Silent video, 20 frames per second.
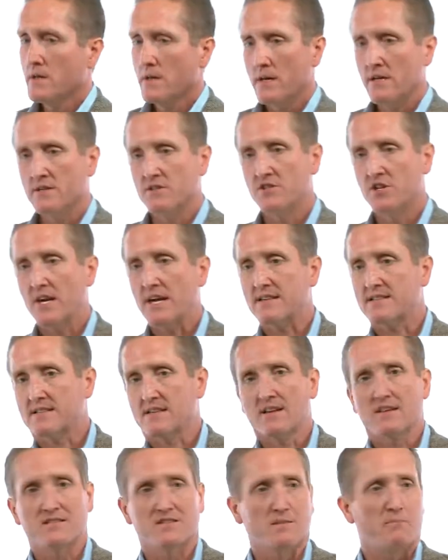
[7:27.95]
ingest
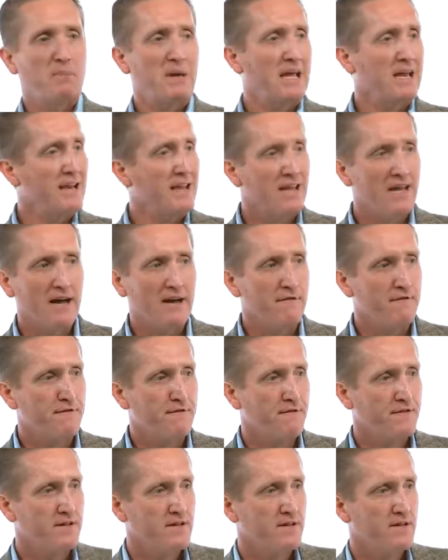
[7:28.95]
it as a PDF,
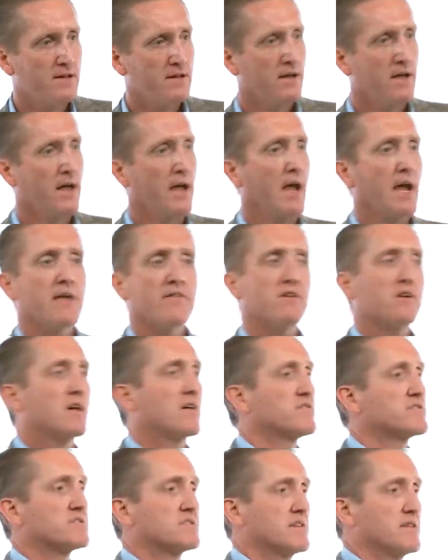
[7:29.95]
and then all
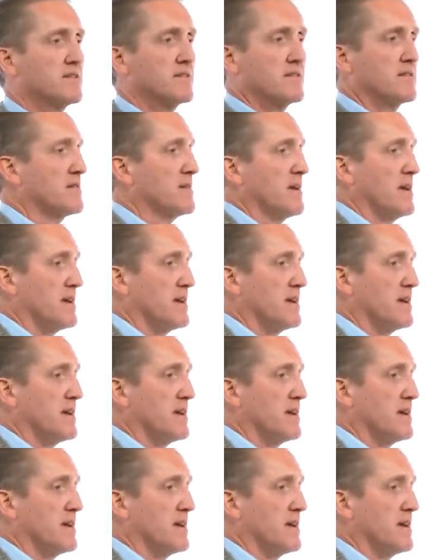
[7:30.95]
of a sudden